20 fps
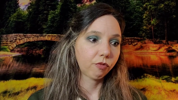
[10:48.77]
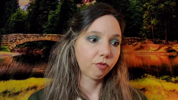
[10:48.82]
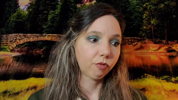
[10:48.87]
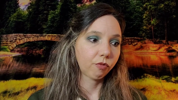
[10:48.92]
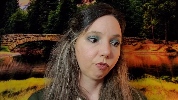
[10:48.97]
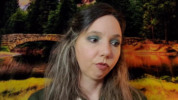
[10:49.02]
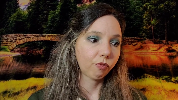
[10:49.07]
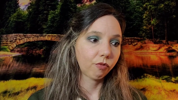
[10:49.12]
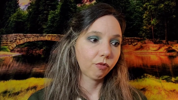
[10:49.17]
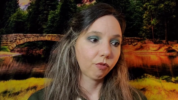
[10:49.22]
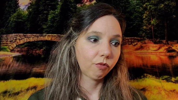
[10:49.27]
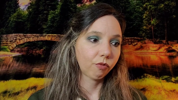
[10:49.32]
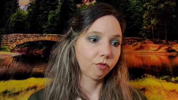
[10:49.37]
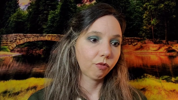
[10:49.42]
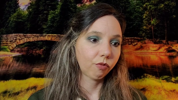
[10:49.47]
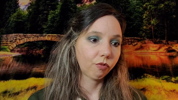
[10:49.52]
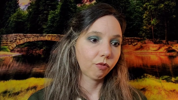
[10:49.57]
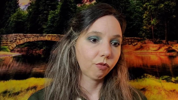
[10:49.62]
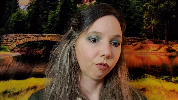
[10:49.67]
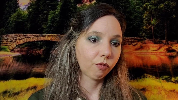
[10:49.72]

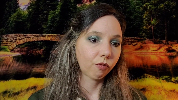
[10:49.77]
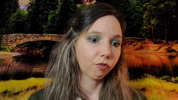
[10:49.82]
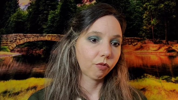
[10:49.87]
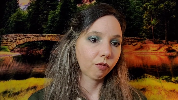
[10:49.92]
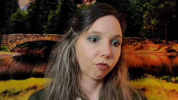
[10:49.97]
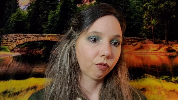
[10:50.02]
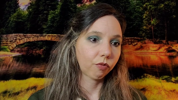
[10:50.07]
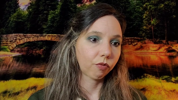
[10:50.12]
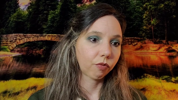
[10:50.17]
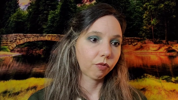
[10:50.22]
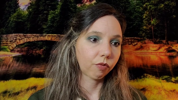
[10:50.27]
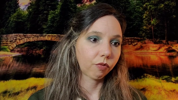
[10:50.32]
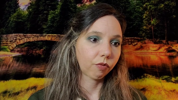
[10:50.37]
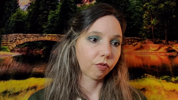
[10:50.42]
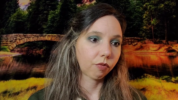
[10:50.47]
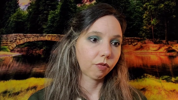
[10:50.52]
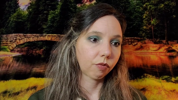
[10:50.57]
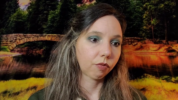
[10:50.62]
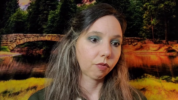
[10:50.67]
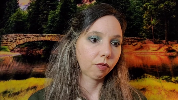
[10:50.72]

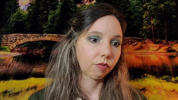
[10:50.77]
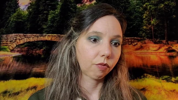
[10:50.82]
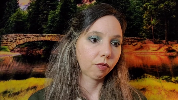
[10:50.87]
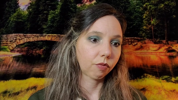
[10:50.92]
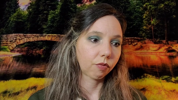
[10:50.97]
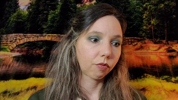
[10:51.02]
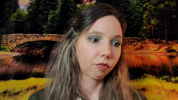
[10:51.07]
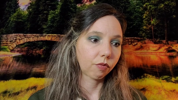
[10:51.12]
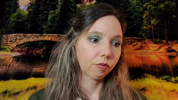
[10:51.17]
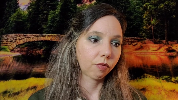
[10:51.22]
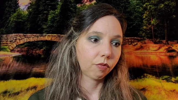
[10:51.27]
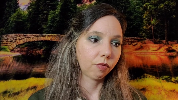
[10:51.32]
(no one is talking)